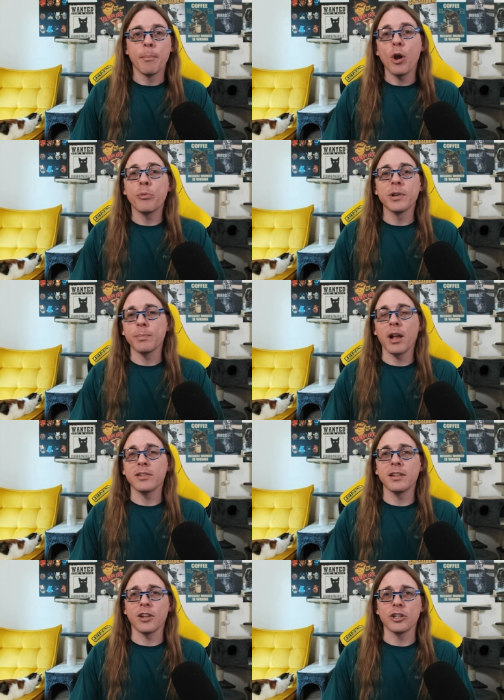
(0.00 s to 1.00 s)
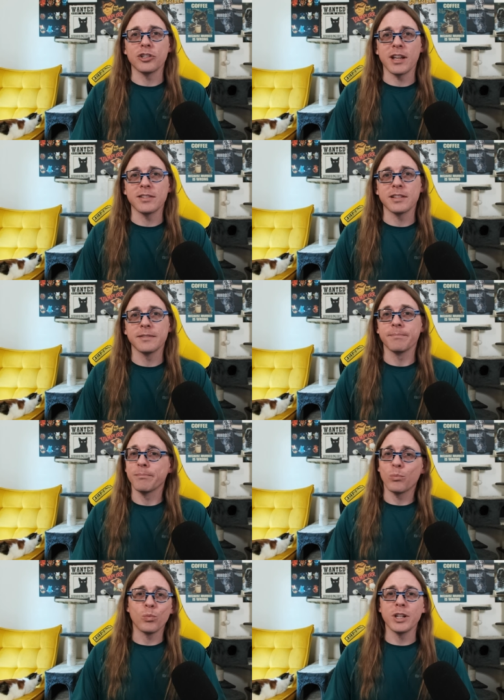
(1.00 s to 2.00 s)
Both responses are just
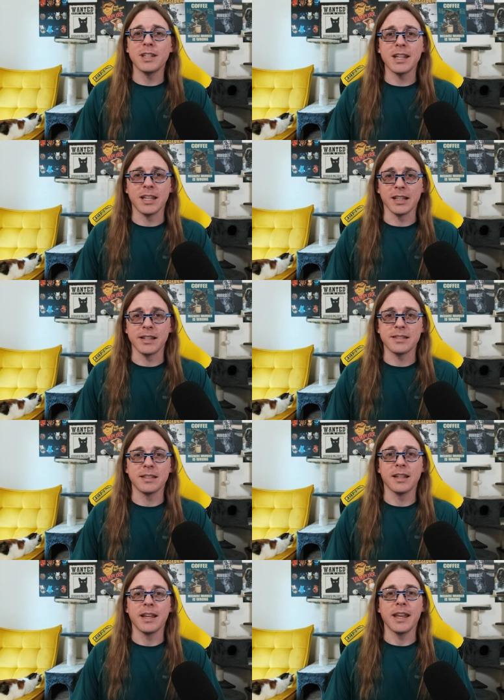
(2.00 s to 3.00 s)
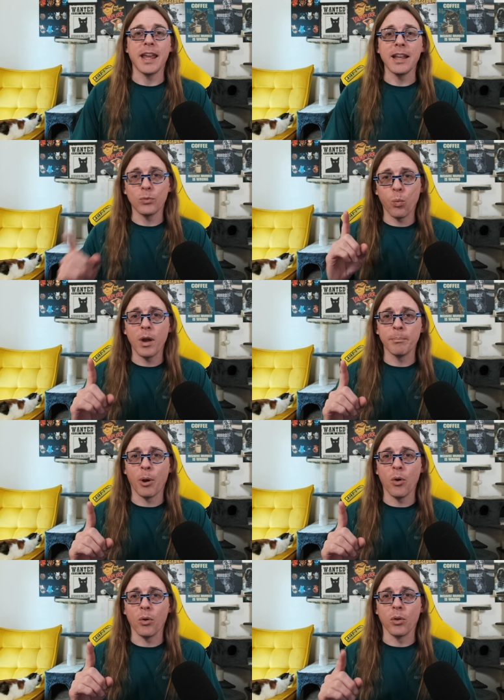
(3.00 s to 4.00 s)
ridiculous. It's one
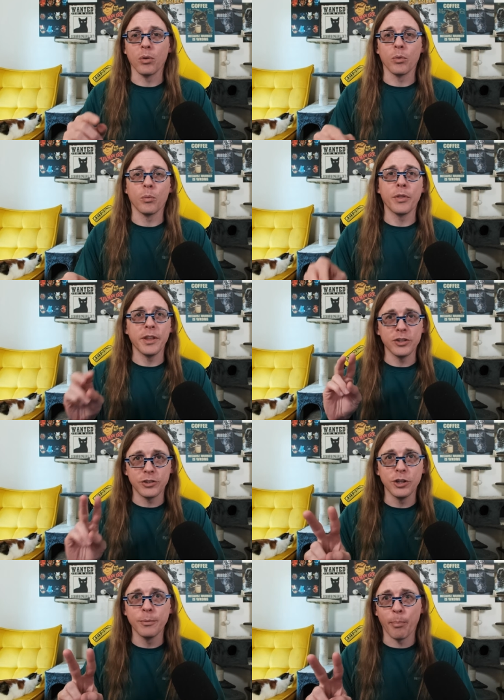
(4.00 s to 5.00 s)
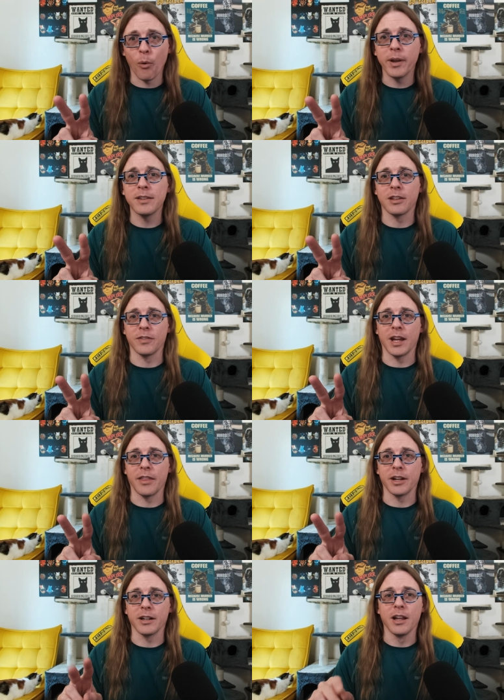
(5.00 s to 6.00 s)
poll, within two points of
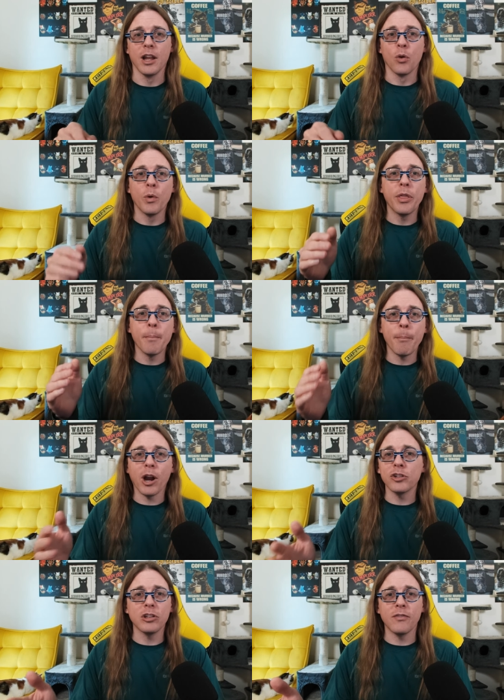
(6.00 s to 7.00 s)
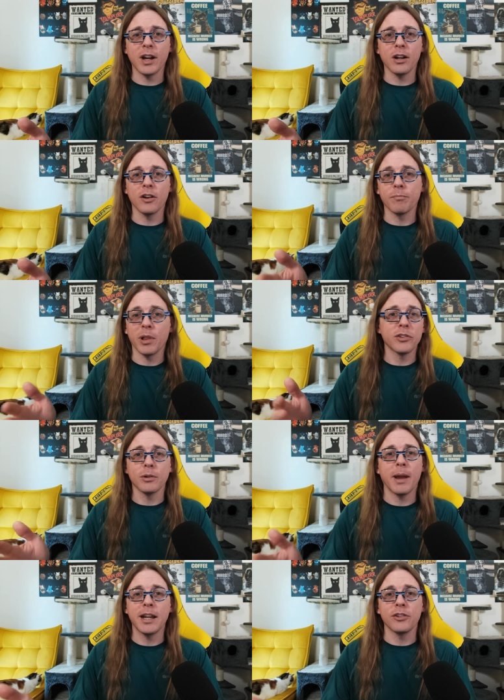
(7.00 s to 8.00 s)
another, with a margin of error of plus
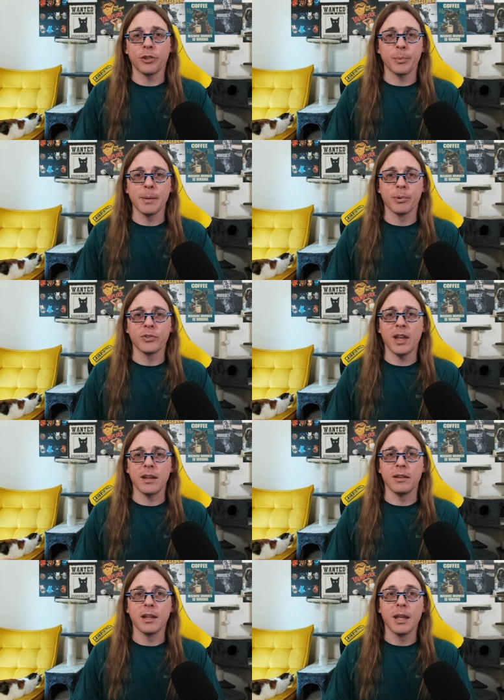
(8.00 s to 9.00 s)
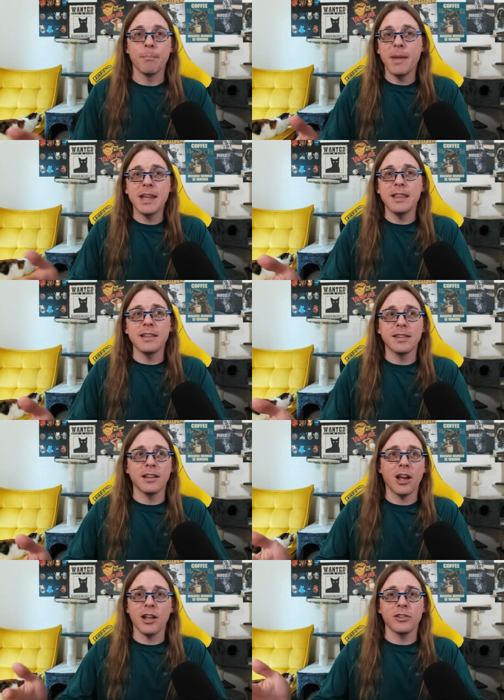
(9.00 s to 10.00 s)
or minus 3%, making this a
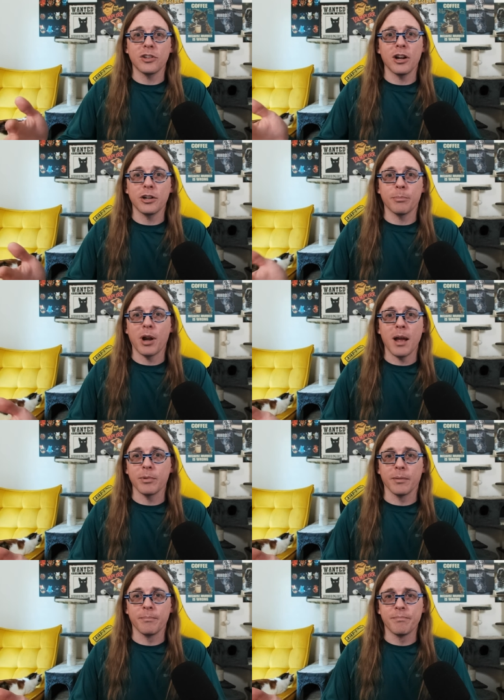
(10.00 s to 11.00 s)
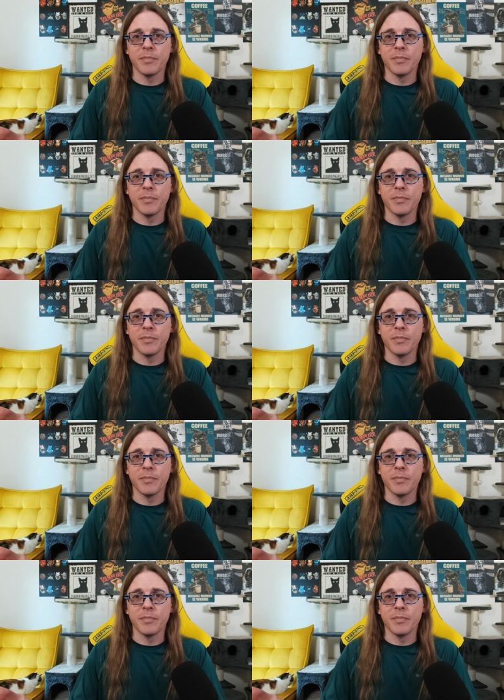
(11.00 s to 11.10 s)
non starter problem.